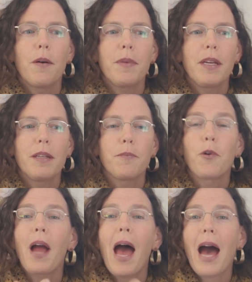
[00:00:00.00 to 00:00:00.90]
in
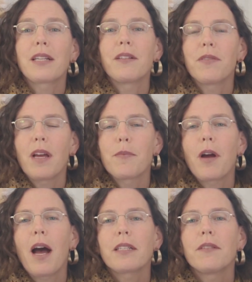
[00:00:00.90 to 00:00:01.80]
more active labor.
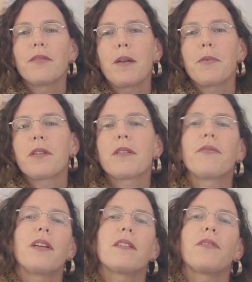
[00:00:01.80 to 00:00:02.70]
Active labor is the
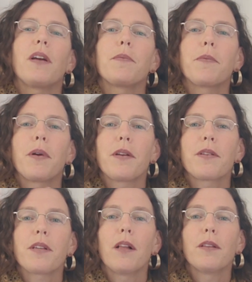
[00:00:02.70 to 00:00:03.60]
phase of labor where
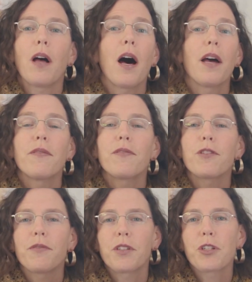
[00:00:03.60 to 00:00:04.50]
there's a lot of
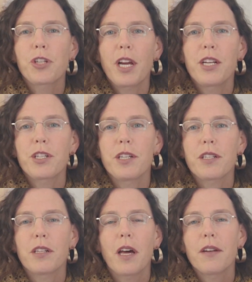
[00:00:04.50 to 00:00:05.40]
cervical changes,
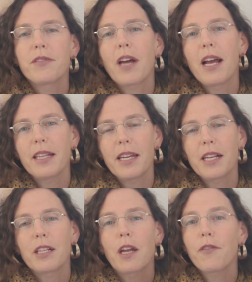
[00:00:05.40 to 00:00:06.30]
a lot of dilating,
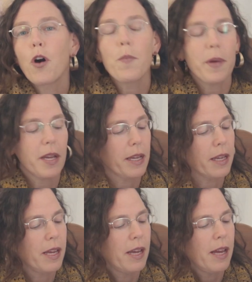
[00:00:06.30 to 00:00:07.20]
a lot of
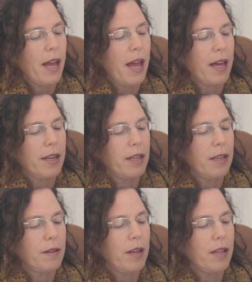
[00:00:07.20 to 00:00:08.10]
opening. And
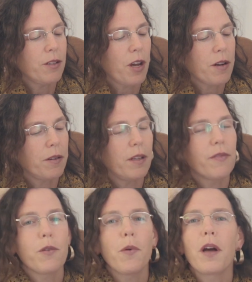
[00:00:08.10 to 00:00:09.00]
in general,
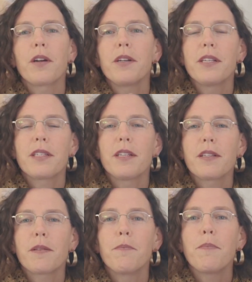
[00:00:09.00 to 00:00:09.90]
if the water
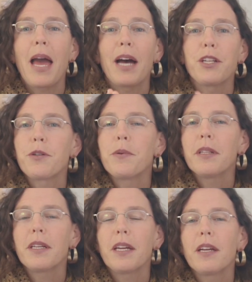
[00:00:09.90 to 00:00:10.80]
isn't
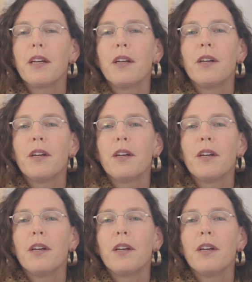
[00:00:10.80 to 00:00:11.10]
manually